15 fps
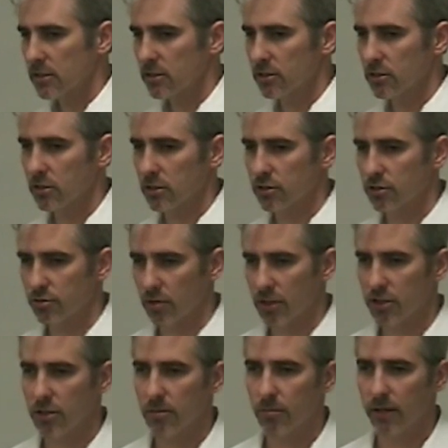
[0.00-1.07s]
This is a
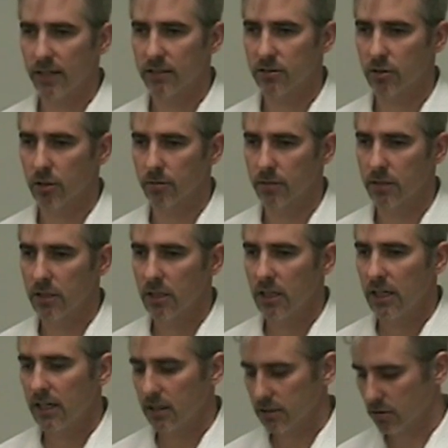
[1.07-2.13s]
structured brainstorm.
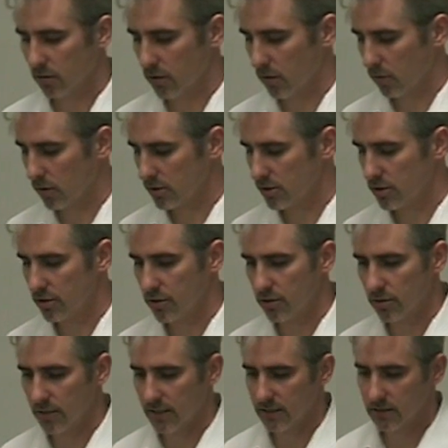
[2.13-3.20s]
And so what I want you to
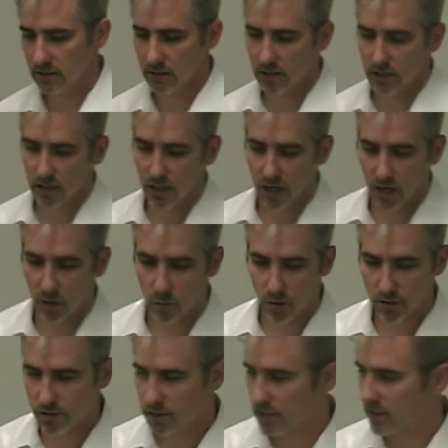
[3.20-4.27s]
do is, I
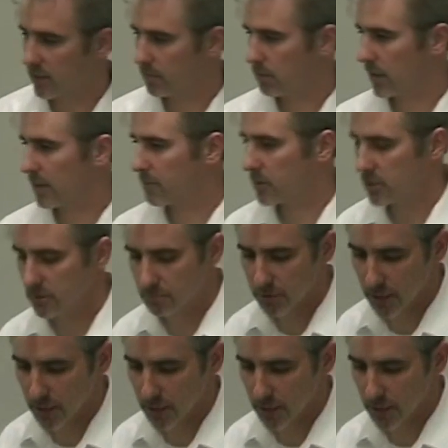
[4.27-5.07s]
want you to get a blank piece of